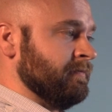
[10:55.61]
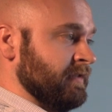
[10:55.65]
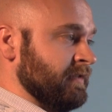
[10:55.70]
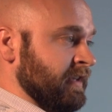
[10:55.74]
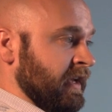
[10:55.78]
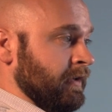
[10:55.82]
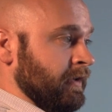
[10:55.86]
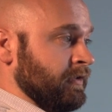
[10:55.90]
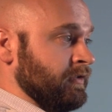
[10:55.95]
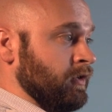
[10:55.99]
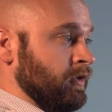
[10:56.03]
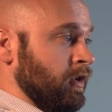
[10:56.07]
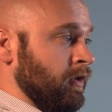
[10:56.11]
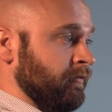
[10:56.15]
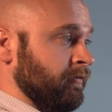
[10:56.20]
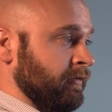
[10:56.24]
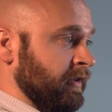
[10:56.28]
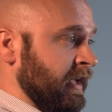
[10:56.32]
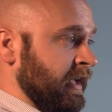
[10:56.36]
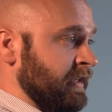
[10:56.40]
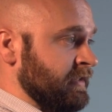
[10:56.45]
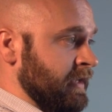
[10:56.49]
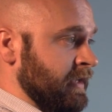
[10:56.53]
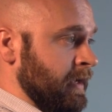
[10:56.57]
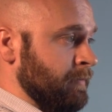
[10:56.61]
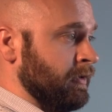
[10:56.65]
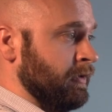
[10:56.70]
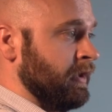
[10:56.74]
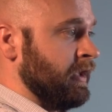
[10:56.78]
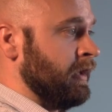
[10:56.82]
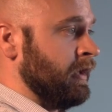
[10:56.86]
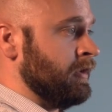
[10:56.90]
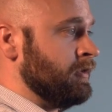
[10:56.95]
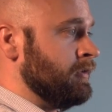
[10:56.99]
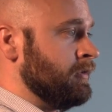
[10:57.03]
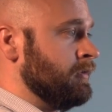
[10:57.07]
say, a salt flats
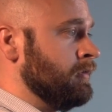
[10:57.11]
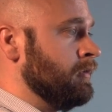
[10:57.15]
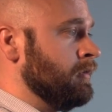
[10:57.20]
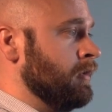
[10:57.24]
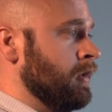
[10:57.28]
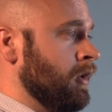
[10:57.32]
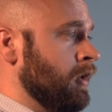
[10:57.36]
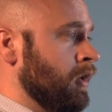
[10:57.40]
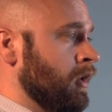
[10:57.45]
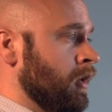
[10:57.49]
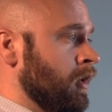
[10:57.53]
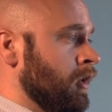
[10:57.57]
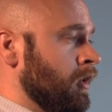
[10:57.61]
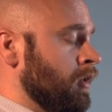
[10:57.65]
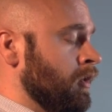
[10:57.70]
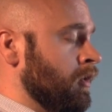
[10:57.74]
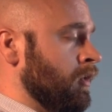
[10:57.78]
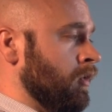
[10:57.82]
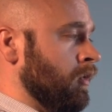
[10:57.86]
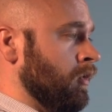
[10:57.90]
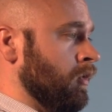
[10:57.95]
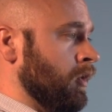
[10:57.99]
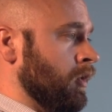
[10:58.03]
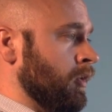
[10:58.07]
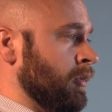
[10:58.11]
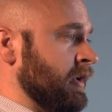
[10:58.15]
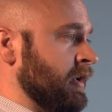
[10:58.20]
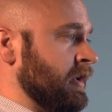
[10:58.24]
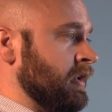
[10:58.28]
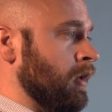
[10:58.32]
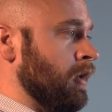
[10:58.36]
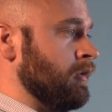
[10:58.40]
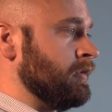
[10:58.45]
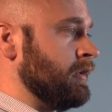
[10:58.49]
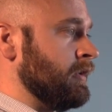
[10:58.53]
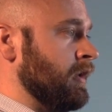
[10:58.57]
application, or we
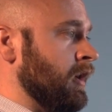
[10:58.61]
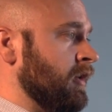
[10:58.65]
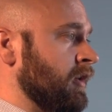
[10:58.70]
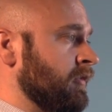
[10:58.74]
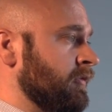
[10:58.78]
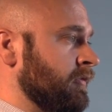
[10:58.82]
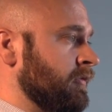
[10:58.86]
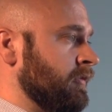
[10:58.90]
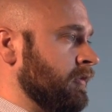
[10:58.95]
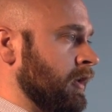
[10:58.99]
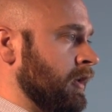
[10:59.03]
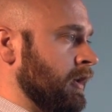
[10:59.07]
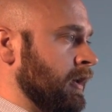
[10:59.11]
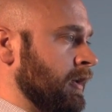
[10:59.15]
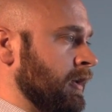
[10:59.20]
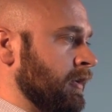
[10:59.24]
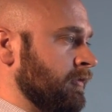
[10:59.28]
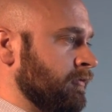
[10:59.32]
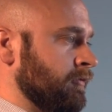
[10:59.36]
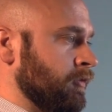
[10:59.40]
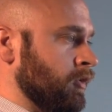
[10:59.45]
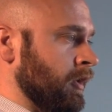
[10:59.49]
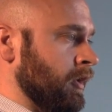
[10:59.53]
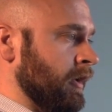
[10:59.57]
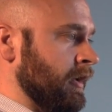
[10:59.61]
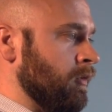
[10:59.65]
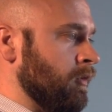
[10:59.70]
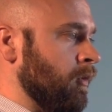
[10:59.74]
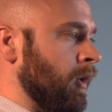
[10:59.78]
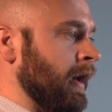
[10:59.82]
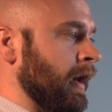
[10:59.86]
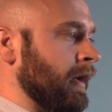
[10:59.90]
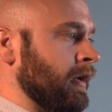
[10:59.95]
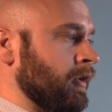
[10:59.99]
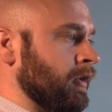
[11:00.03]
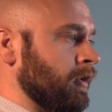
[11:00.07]
close it off for a
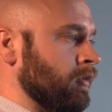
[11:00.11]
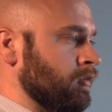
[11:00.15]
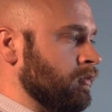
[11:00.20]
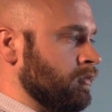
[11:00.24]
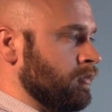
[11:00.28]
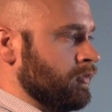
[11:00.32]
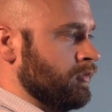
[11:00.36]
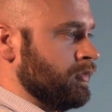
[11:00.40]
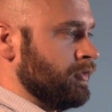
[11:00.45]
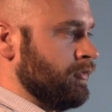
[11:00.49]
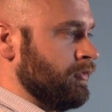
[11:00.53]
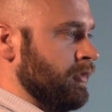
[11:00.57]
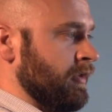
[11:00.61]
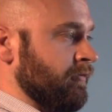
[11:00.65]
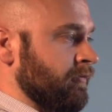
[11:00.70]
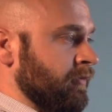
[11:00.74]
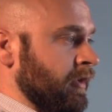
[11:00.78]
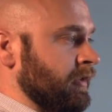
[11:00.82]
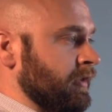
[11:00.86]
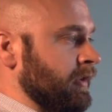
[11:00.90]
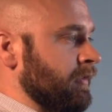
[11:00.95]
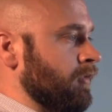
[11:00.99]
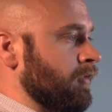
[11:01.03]
quieter, street-friendly